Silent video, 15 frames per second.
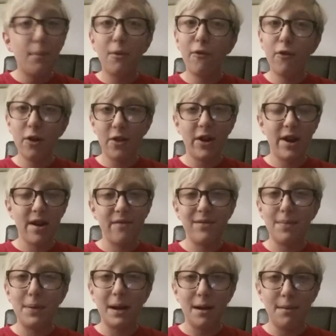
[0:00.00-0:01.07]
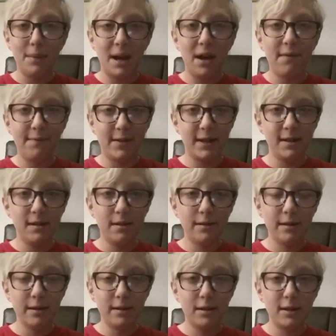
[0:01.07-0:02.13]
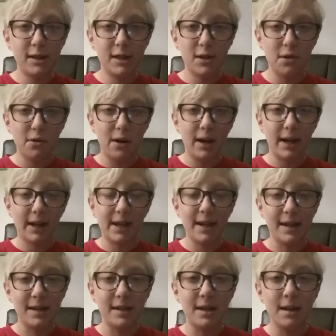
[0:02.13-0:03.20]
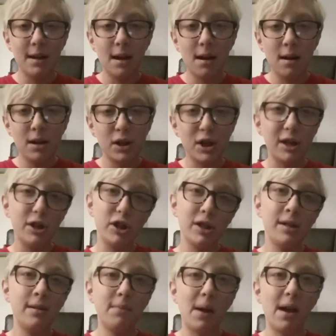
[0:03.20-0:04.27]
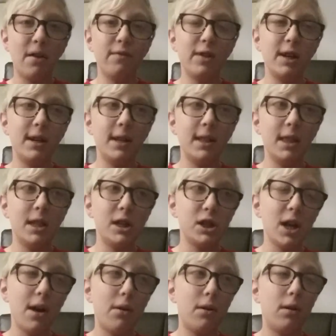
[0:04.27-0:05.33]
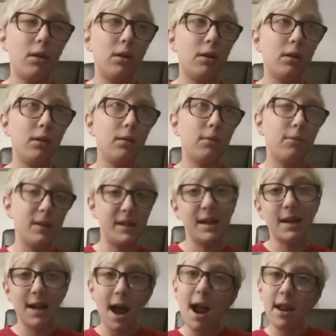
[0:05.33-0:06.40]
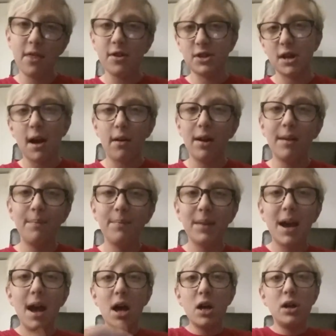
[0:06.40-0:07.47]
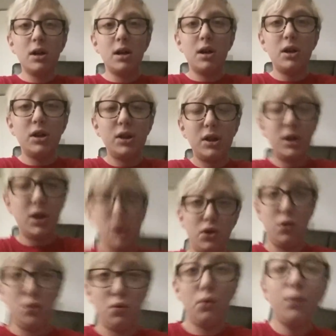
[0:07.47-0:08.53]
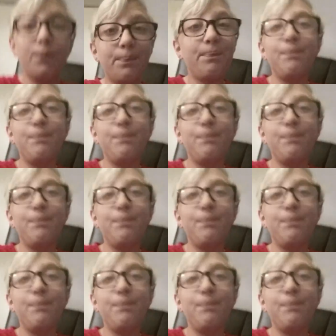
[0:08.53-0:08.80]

before that I have to pick out my outfit so I can change into my outfit in the shower, or once I get out of the shower. So,